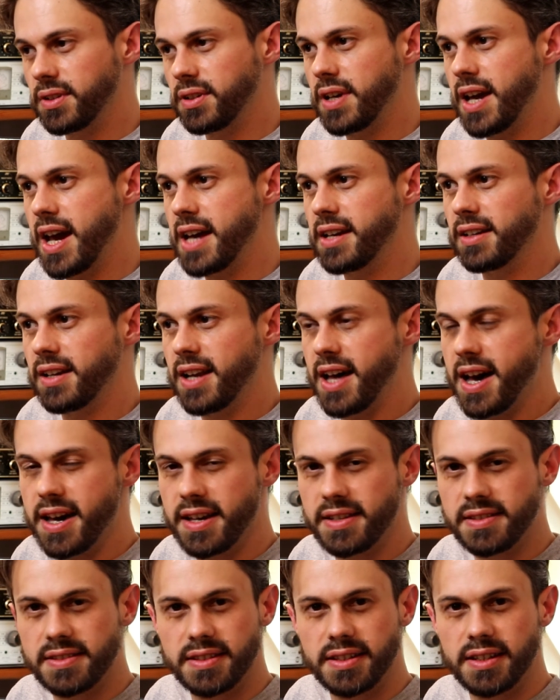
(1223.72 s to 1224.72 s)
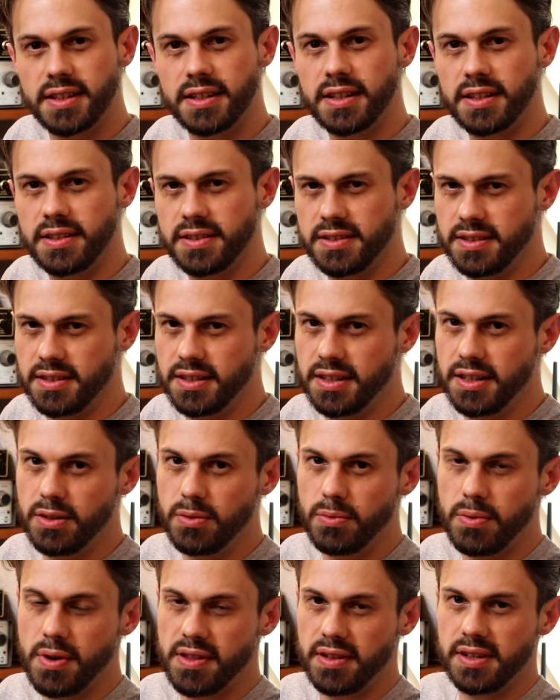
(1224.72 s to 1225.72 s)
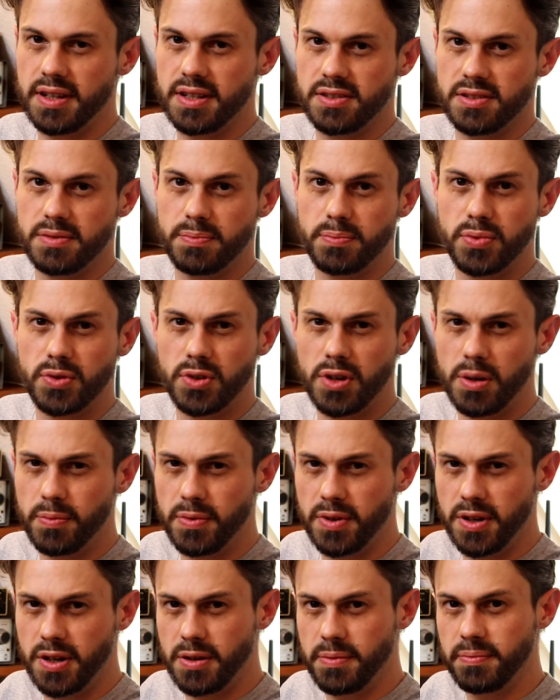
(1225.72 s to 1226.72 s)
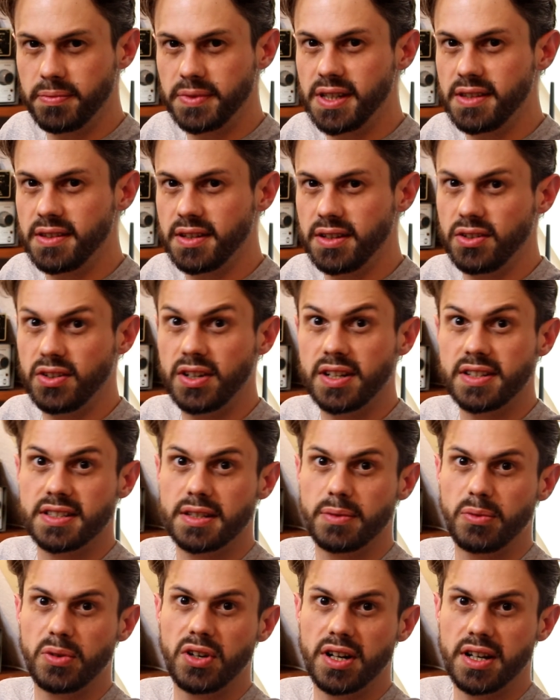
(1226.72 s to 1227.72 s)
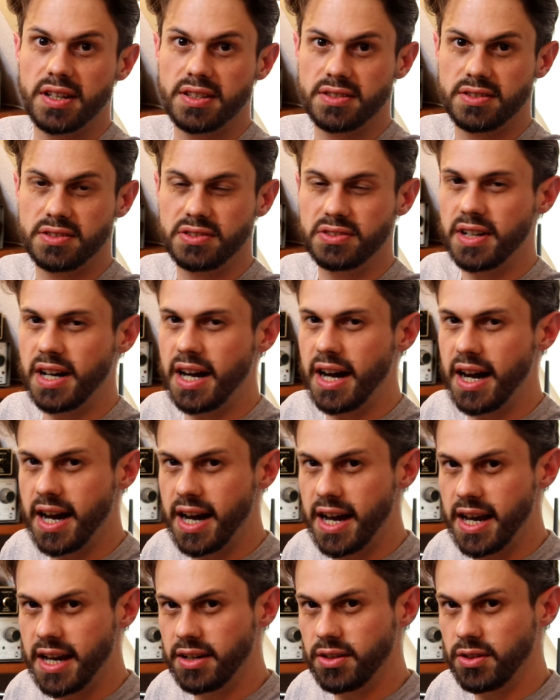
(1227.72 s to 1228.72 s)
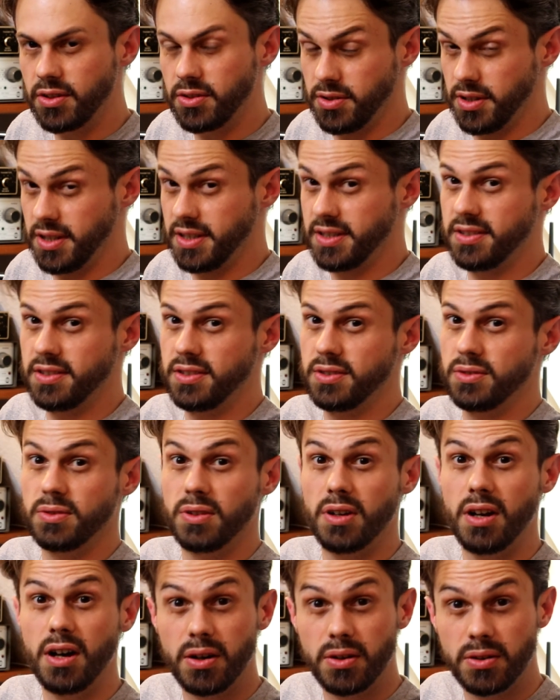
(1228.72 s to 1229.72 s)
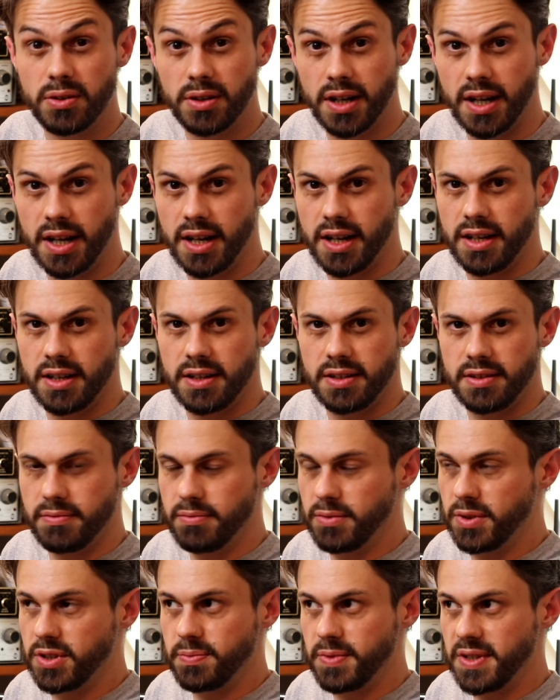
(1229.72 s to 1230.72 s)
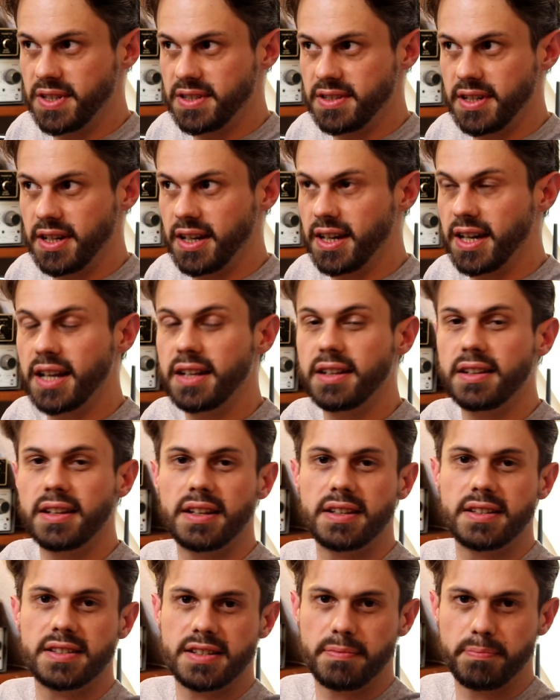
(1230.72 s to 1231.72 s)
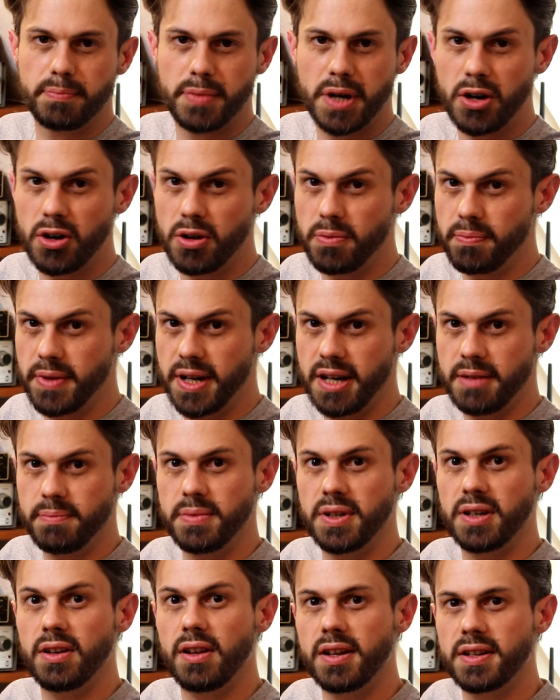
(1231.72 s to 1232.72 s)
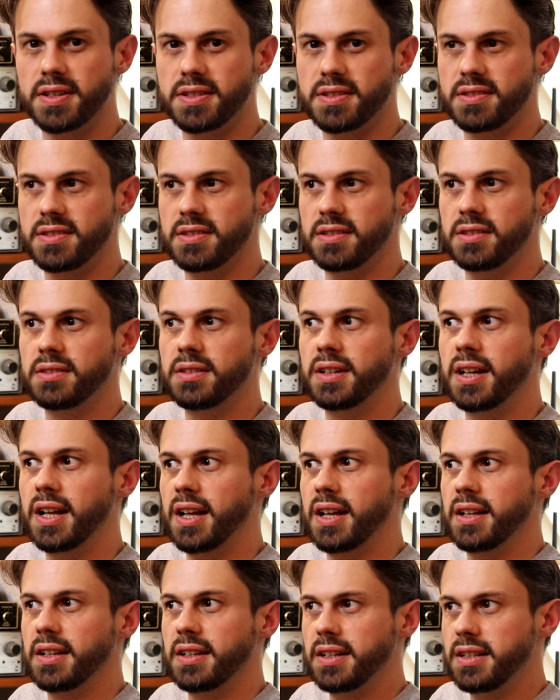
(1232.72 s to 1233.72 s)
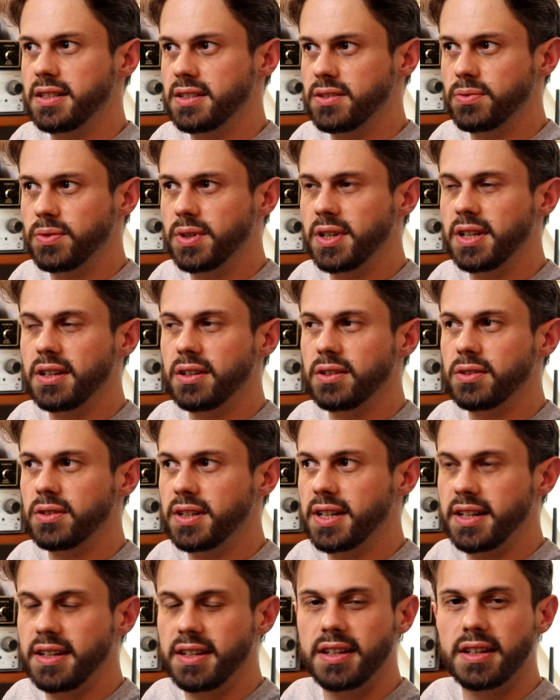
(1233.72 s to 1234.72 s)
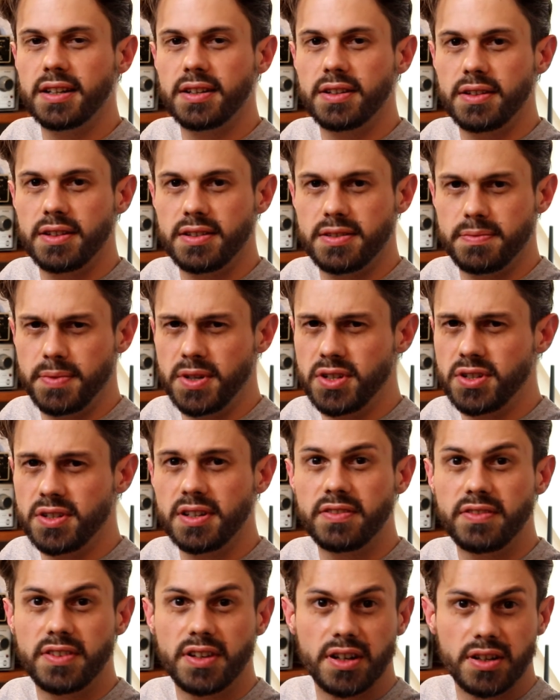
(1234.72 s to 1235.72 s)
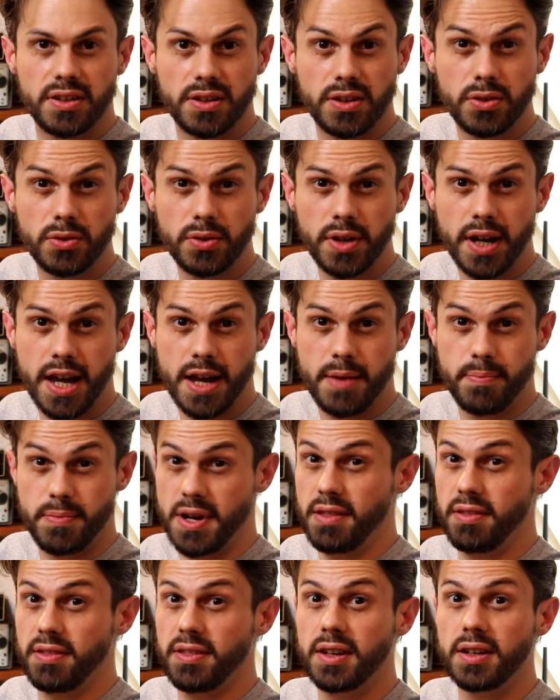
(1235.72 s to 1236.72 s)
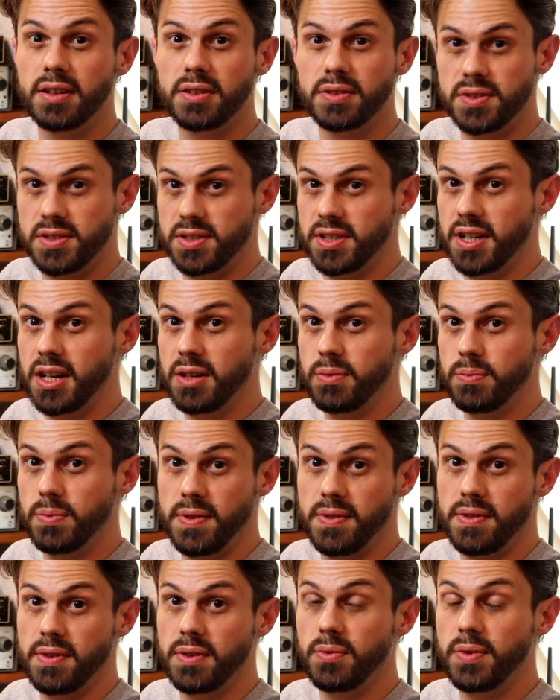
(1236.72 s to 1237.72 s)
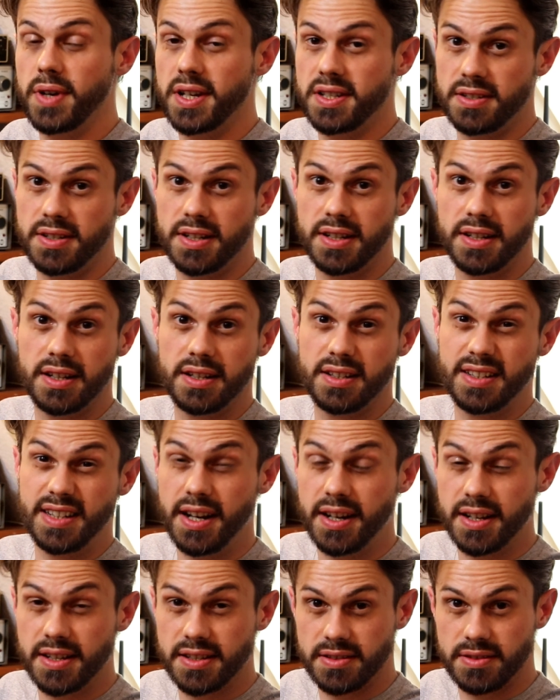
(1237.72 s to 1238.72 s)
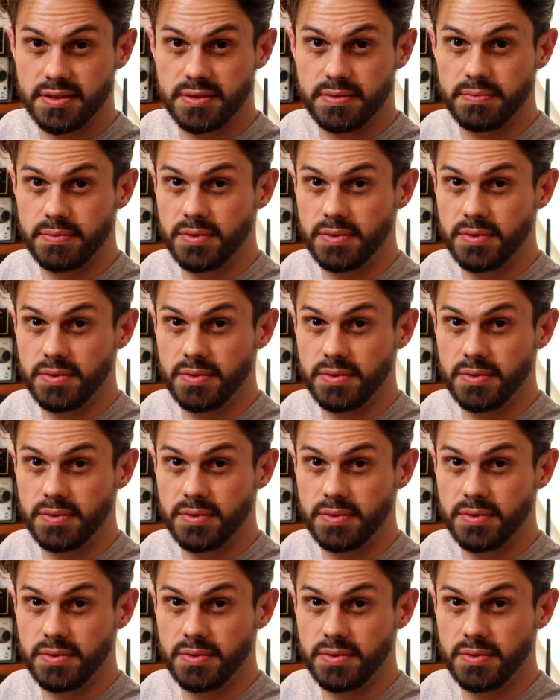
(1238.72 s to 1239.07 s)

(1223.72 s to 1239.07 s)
analyze it and see whether there's a problem. Either your SWR is too high or it's too low, which means again that some power might be lost. So it's a really good idea, especially if you're a new ham, I think, to start with resonant antennas,